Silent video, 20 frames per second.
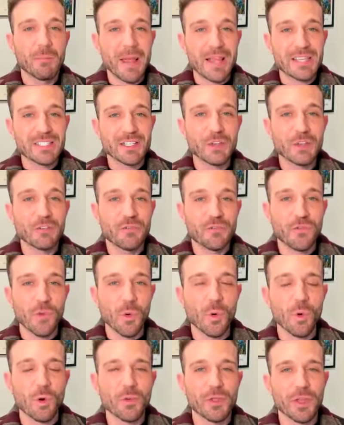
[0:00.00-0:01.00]
basically
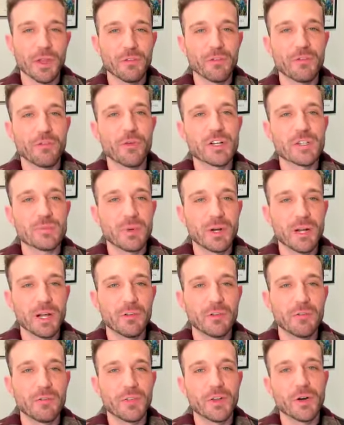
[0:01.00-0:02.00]
for the infringement
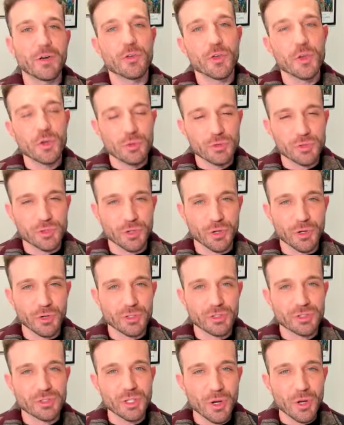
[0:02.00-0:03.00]
of their
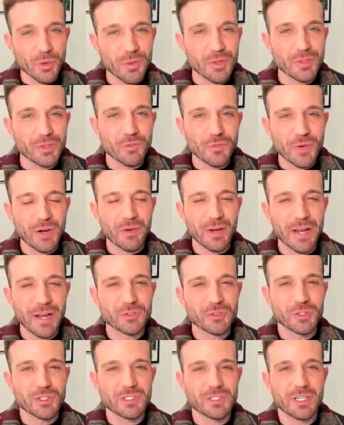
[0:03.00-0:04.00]
users. So it's very
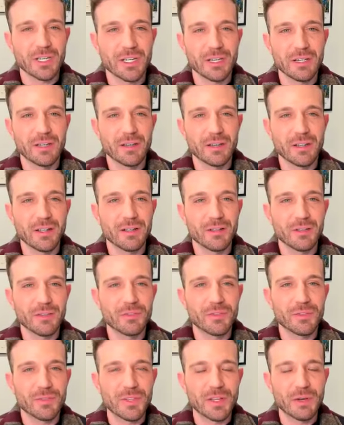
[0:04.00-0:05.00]
interesting
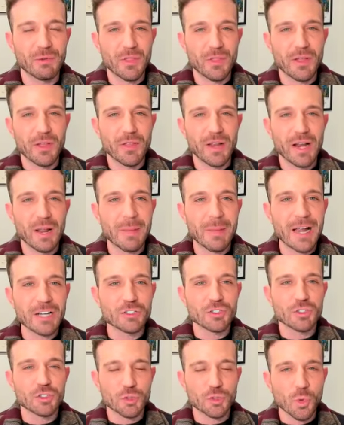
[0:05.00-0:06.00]
theory there that I'm not
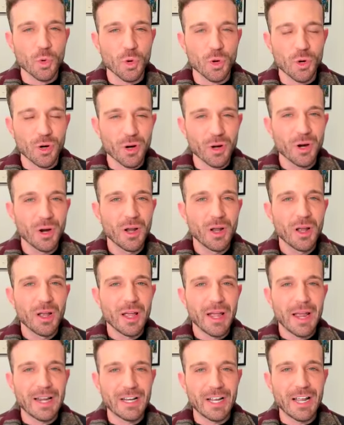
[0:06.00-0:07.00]
sure
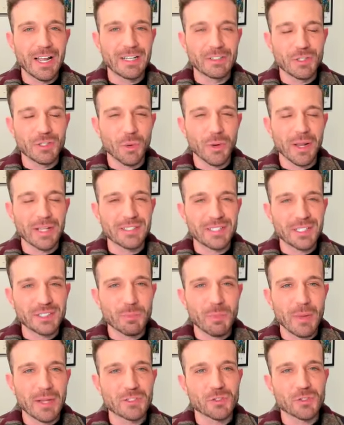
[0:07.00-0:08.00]
and don't
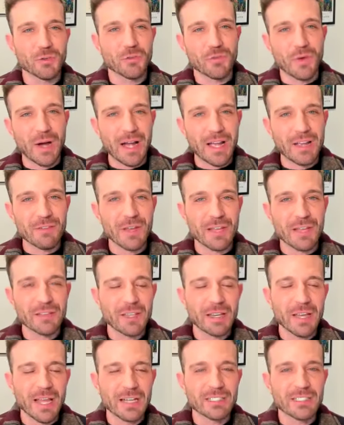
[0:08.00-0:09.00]
anticipate surviving
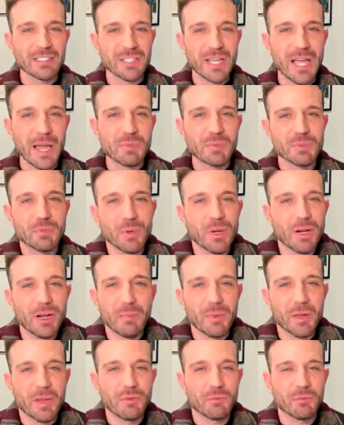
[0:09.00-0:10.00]
the next steps,
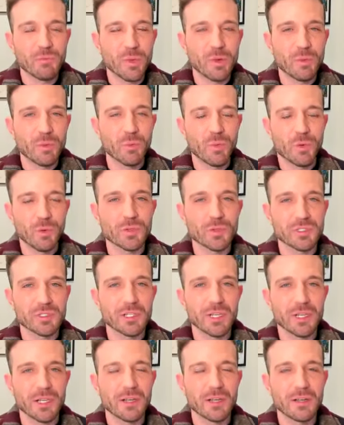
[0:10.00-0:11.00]
but we will
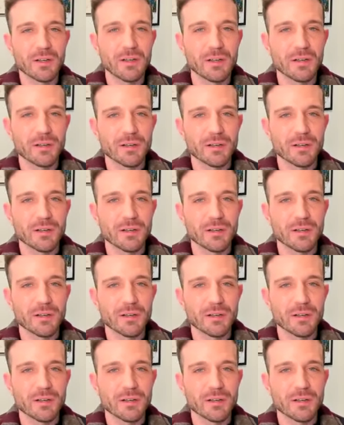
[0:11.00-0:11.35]
see.